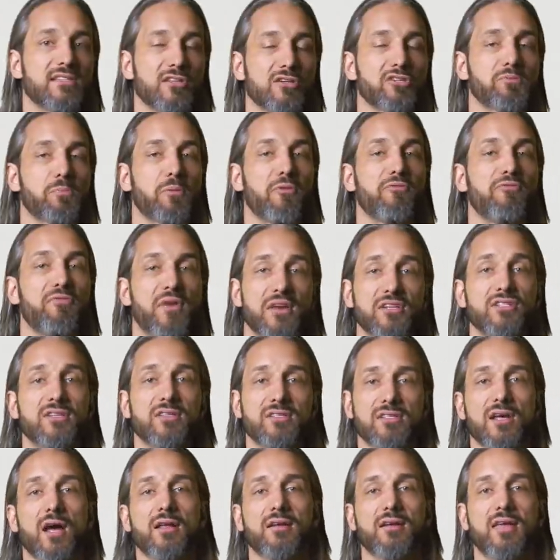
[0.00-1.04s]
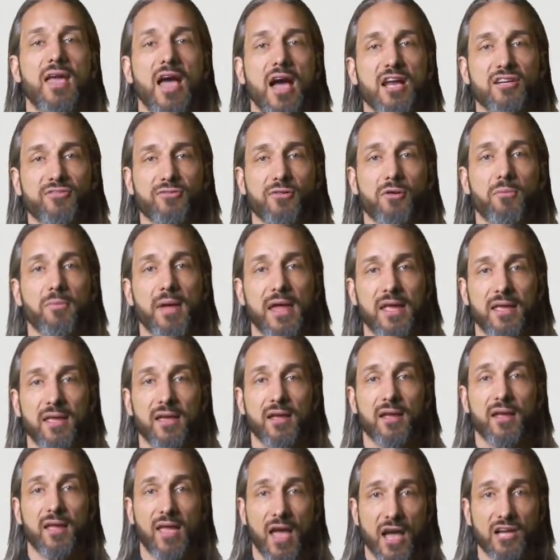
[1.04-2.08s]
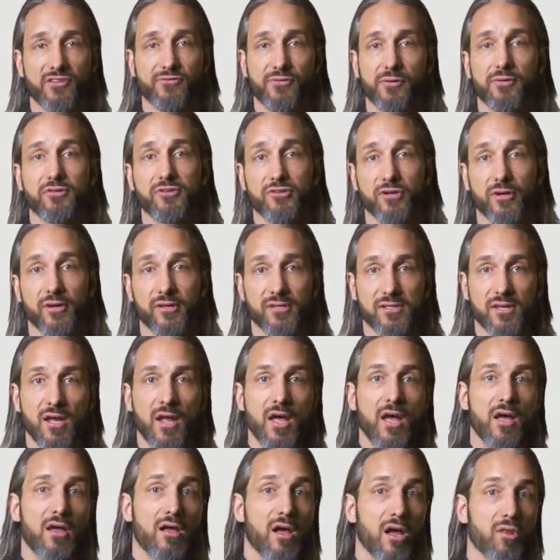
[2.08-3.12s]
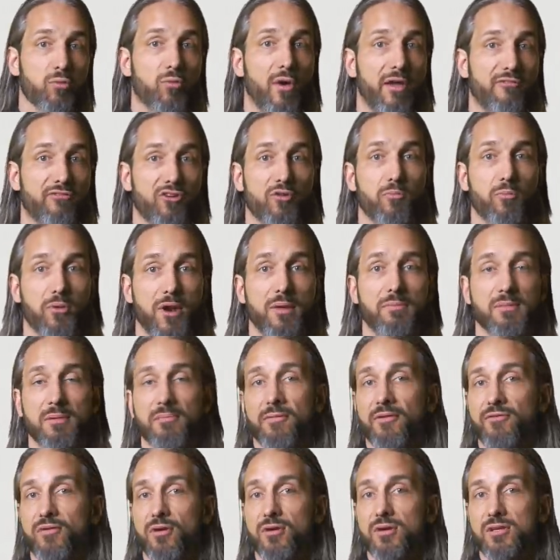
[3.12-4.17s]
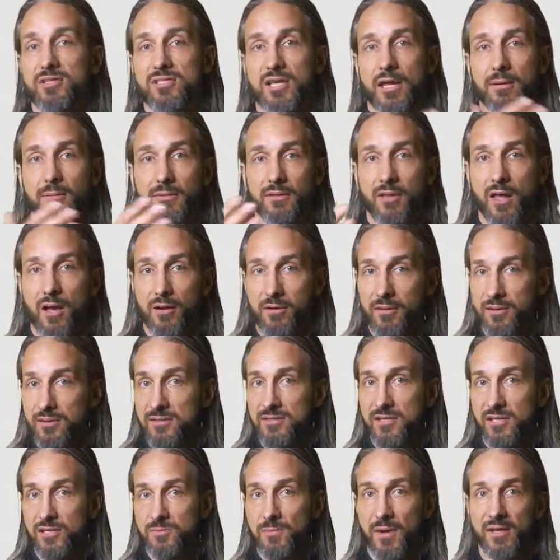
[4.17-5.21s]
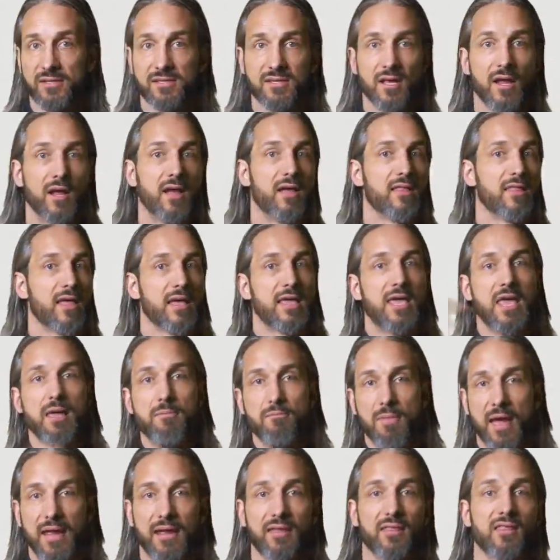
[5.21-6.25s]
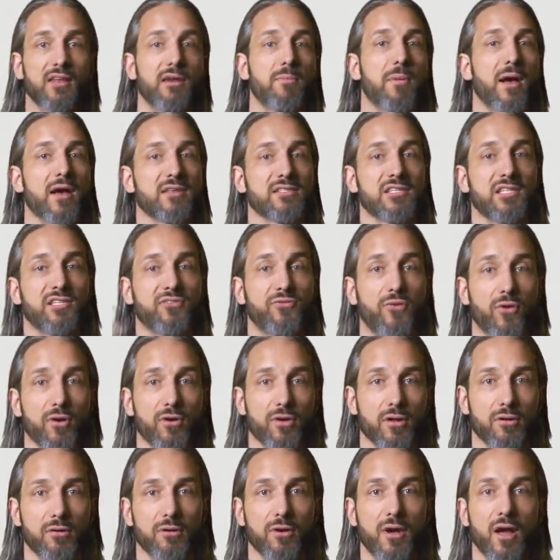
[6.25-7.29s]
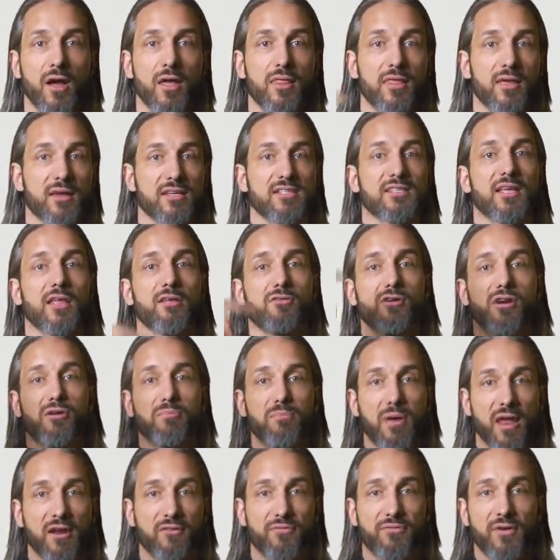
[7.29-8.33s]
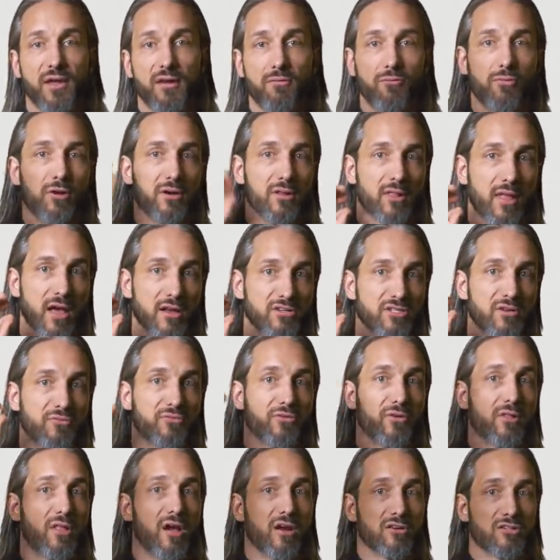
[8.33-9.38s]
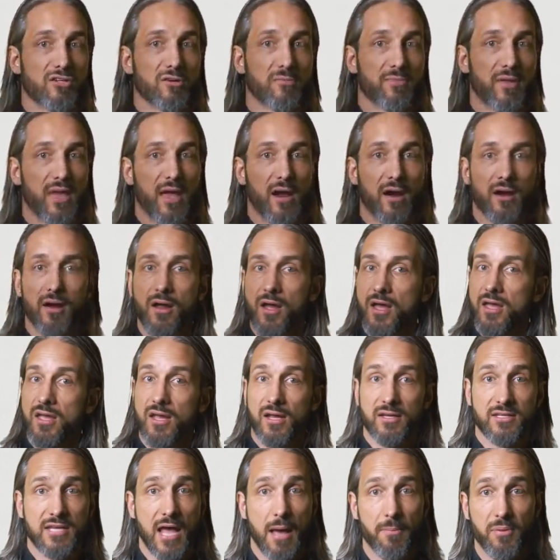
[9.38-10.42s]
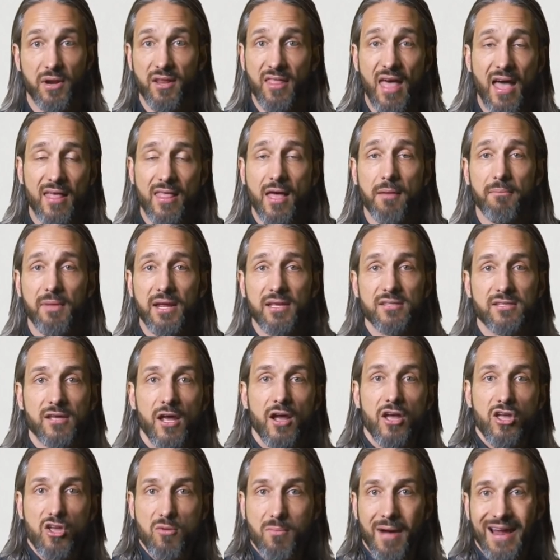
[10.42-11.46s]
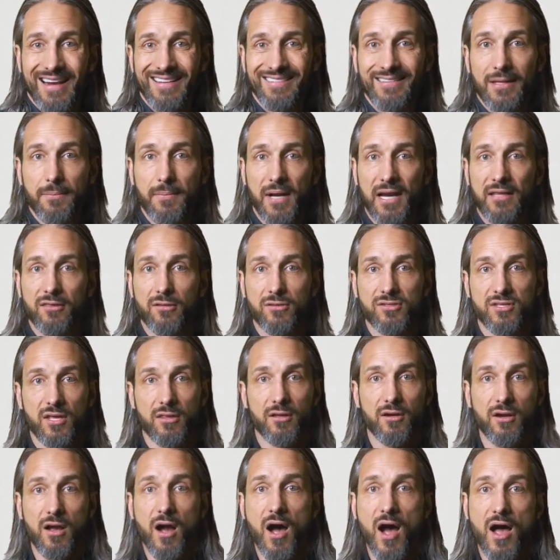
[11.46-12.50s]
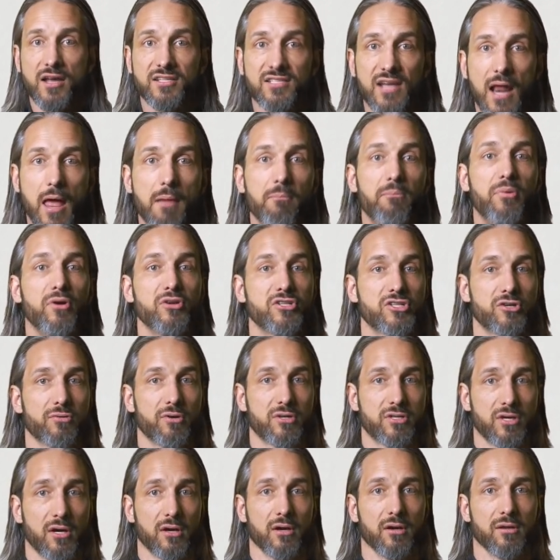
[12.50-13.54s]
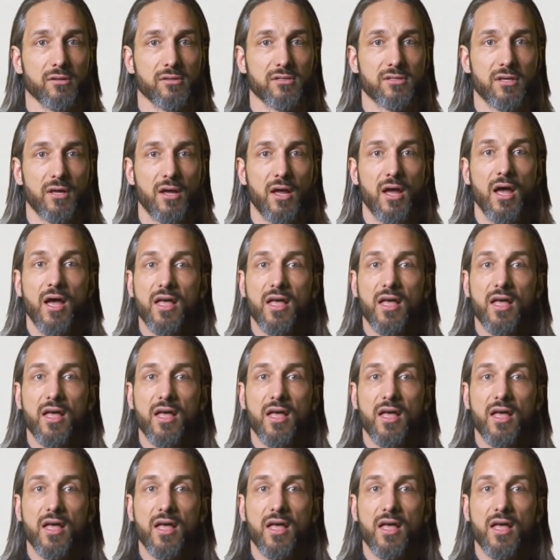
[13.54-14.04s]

is there's provisions on cash flow banking and cash flow insurance called waiver of premium. If you're disabled longer than 6 months, they keep making the deposits for you. The accelerated benefit, where it allows you for long-term care, you can tap into that. That means you might eliminate those other costs and boost your returns.